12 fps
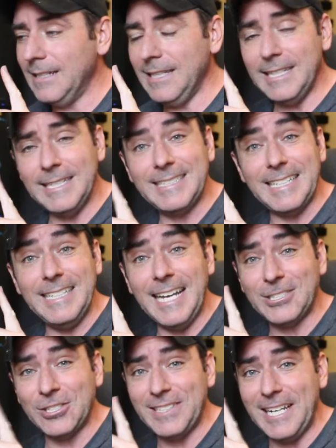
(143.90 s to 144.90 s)
It is
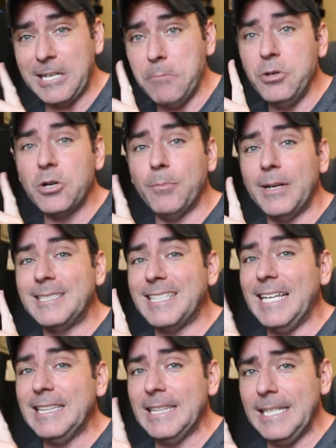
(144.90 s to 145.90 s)
not just a computer, but it's
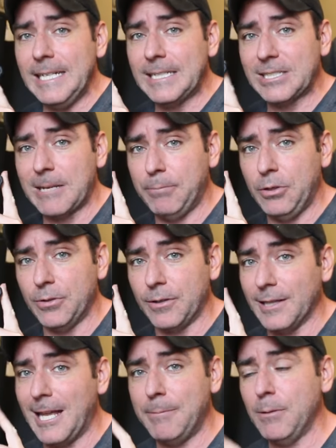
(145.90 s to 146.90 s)
a Linux computer.
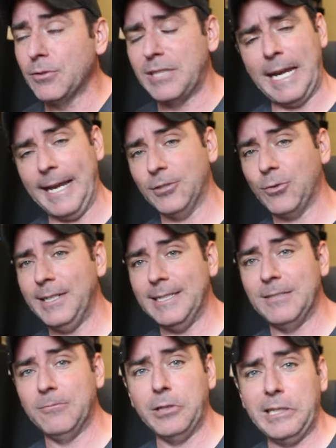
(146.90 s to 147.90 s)
A lot of people say Android
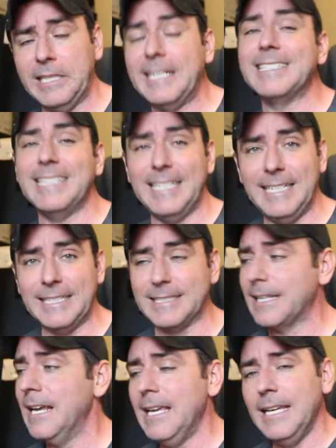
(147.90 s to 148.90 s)
isn't really Linux. It
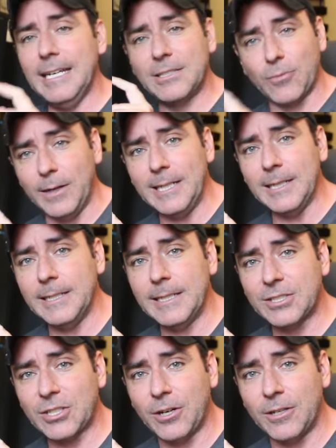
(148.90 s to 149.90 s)
is. It's running a
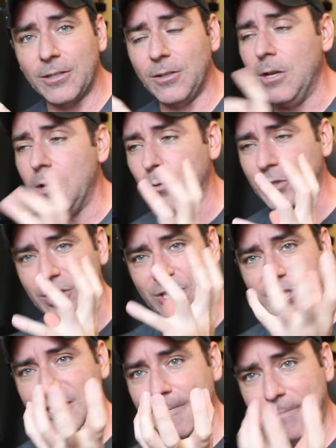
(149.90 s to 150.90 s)
Linux kernel, which is
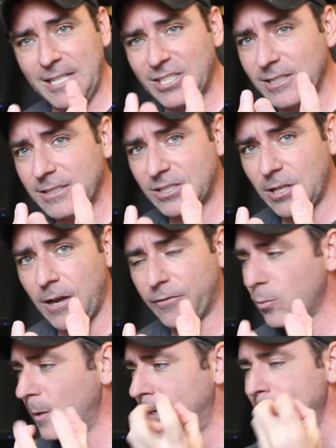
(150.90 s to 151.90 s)
just a piece of
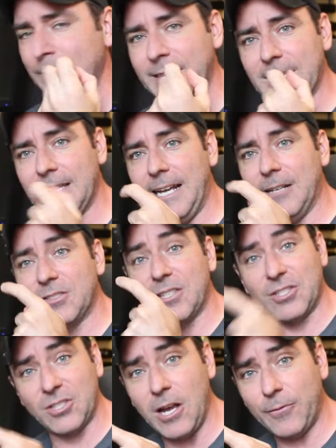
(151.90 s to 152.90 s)
software that allows the
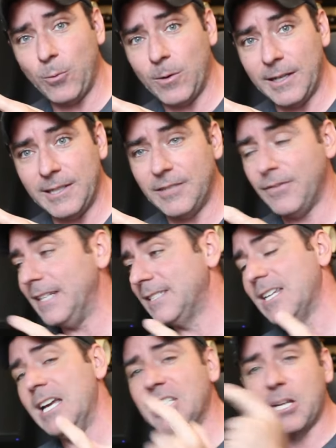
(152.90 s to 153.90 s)
software on the
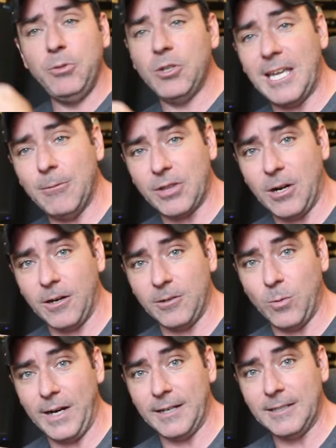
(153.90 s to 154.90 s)
device to communicate with the
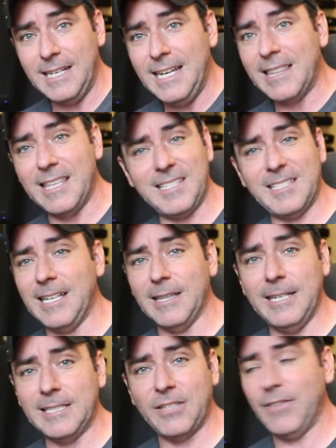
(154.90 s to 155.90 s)
hardware. This is a
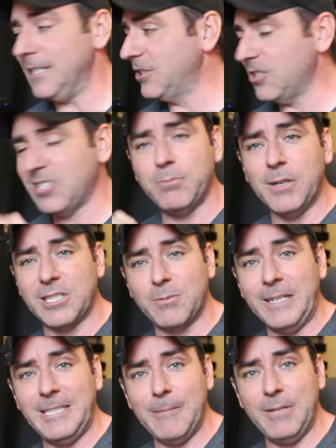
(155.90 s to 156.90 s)
Linux device just as much as
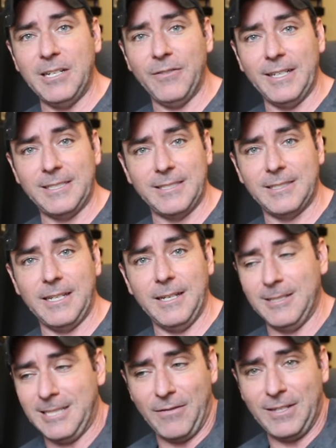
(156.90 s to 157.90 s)
my Debian device,
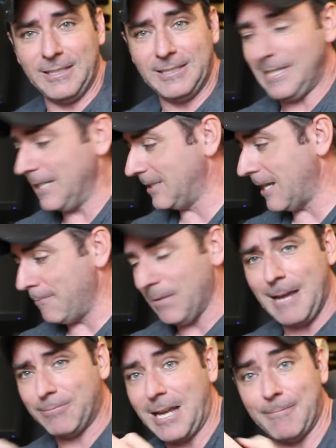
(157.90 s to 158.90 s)
Debian desktop,
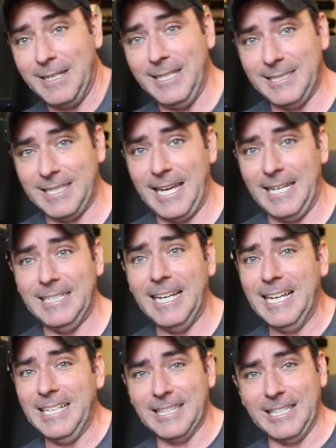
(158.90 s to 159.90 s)
laptop is a
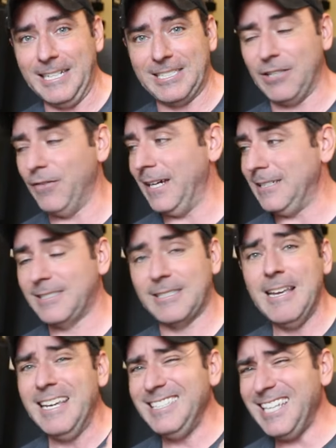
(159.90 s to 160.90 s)
Linux device.
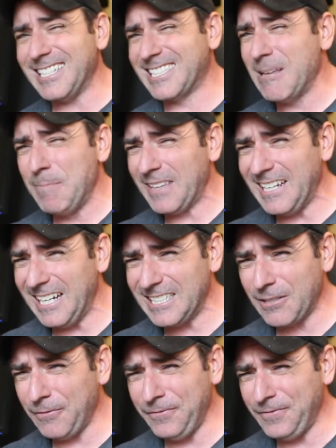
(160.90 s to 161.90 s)
Yes, it
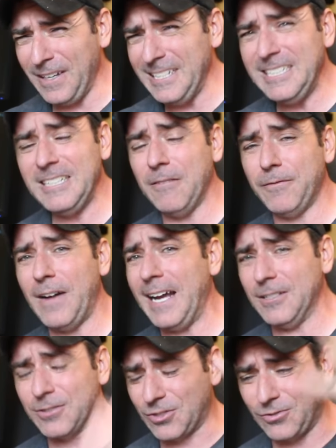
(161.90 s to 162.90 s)
has a funny
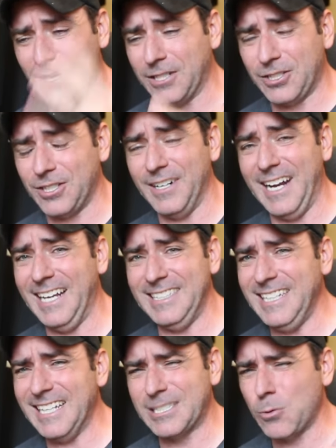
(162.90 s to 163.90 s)
file structure and
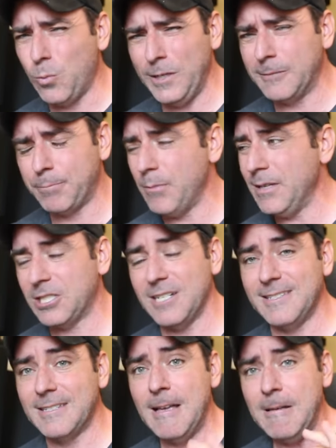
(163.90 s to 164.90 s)
yes, weird
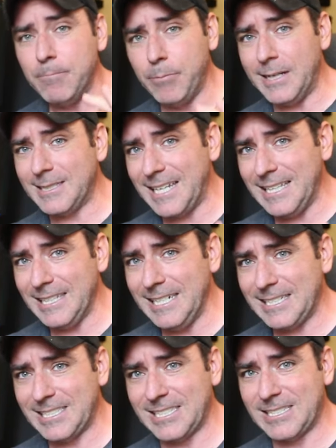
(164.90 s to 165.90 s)
permissions, but it's a
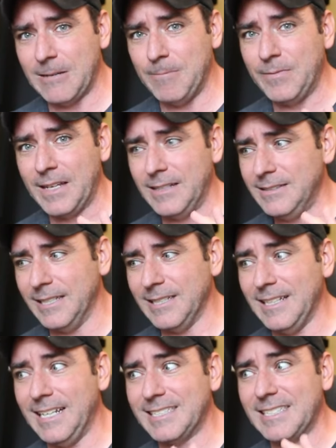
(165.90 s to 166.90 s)
Linux system
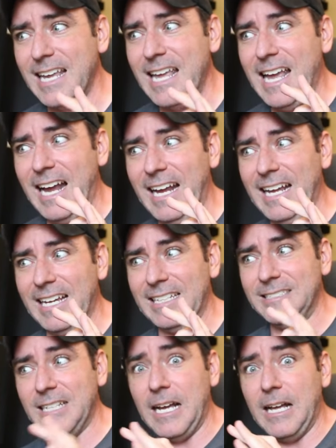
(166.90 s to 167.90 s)
nonetheless.
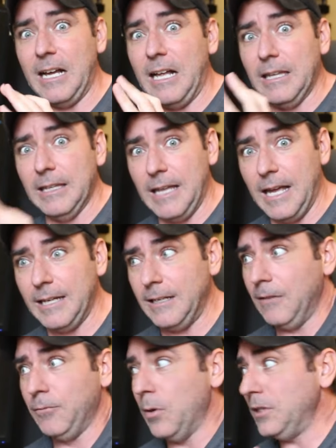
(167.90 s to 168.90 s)
And a lot
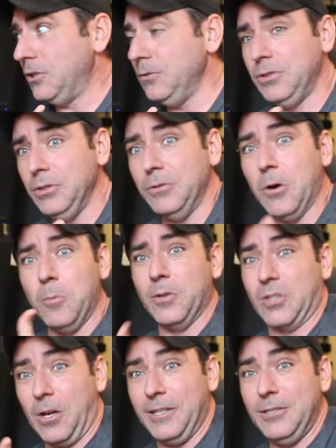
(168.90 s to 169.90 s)
of what you do,
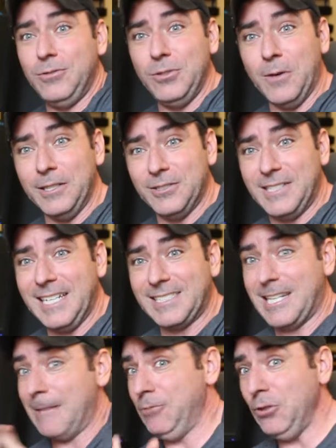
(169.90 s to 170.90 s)
almost all that you do on your
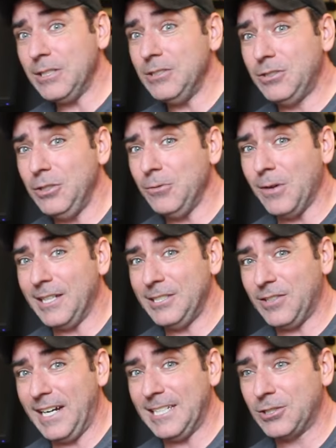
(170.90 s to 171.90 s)
desktop, you can do on
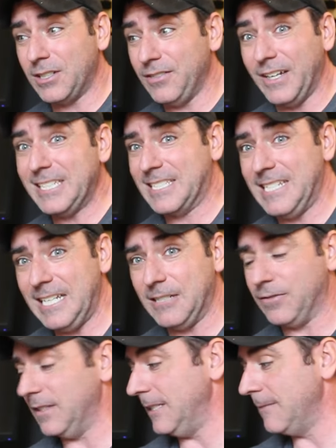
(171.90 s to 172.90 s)
your Android device
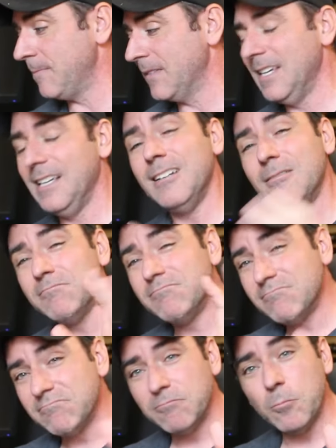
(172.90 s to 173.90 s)
natively,
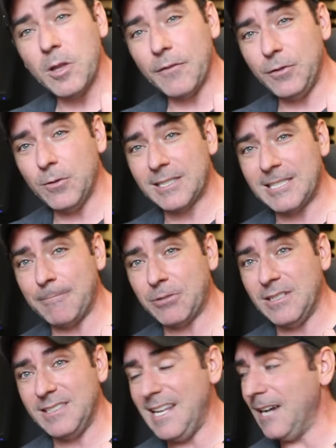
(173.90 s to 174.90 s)
with a few
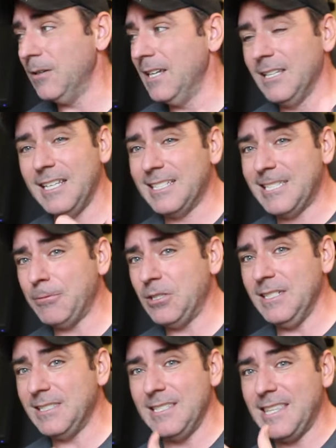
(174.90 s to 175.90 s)
exceptions. Now, the
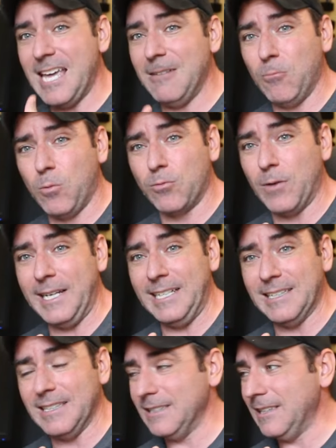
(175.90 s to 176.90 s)
exception isn't that we're
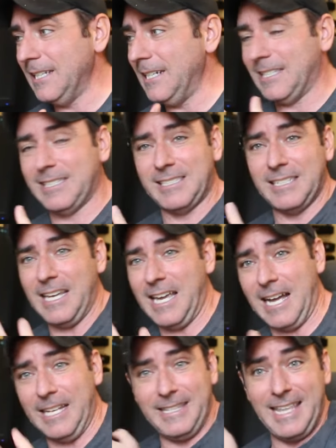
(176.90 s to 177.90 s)
running Linux
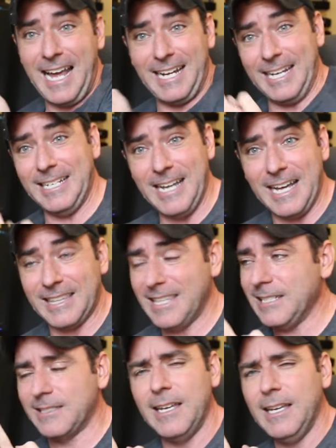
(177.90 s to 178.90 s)
on that and not
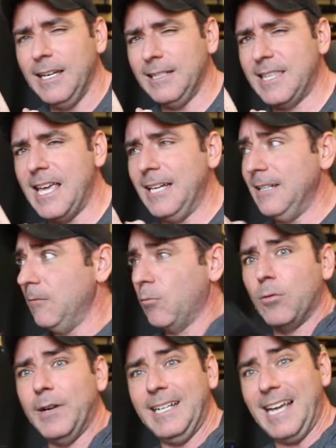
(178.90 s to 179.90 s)
this, it's that
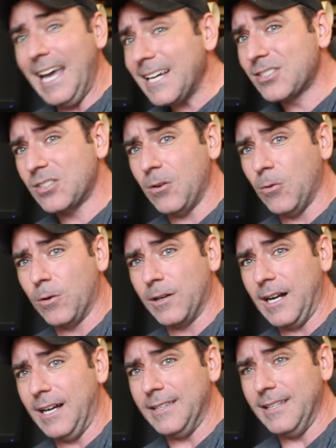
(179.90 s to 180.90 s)
we're running
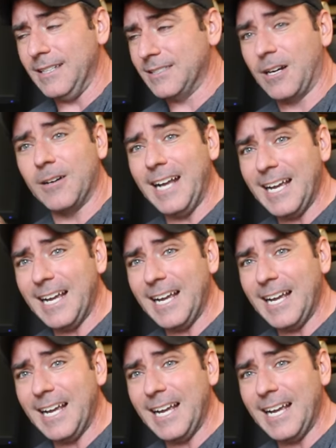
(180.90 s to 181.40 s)
Xorg on this, our